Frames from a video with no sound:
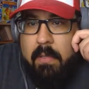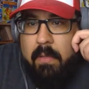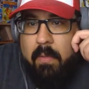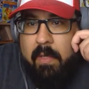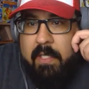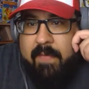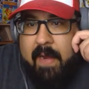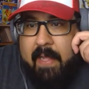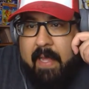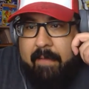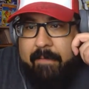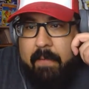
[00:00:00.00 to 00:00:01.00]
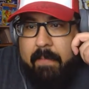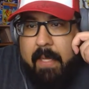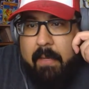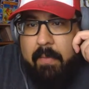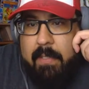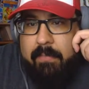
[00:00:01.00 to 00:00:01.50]
The worst fighting game for
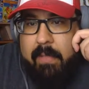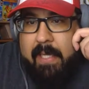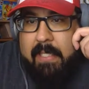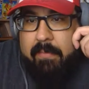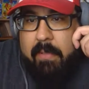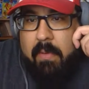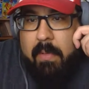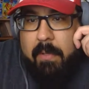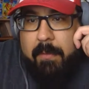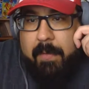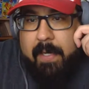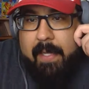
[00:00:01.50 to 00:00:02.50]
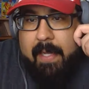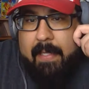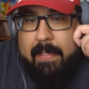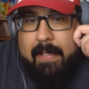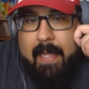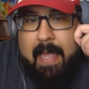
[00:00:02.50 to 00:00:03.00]
me was BlazBlue on the
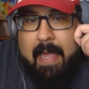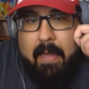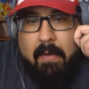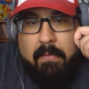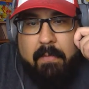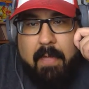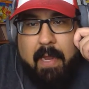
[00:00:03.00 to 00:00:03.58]
3DS. Yeah, I don't.